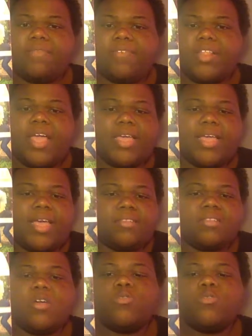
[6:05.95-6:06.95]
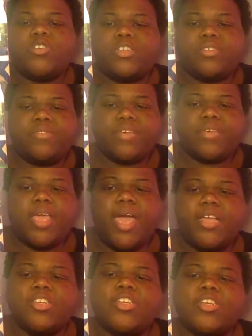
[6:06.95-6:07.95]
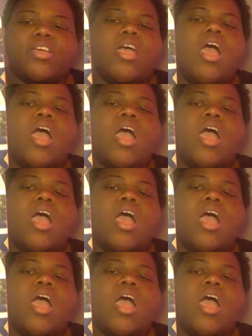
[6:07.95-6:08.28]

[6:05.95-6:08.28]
feel like has no justification.